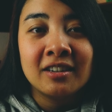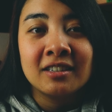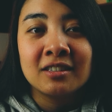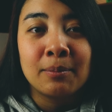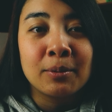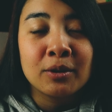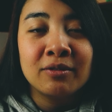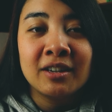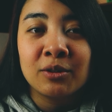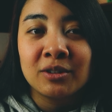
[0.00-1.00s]
is
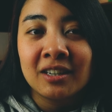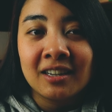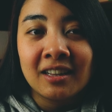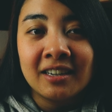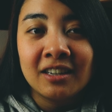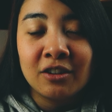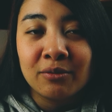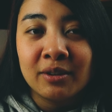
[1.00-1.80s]
approving or declining your